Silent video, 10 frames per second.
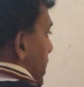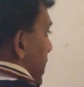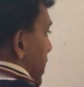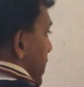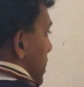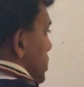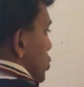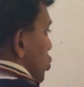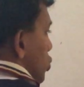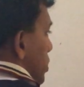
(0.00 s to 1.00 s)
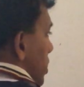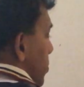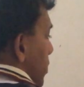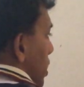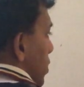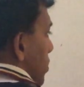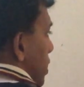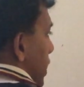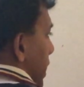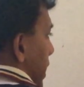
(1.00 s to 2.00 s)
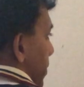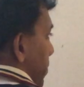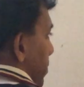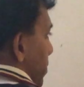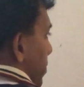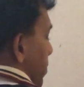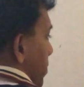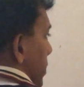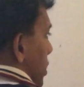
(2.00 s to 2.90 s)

a to the power m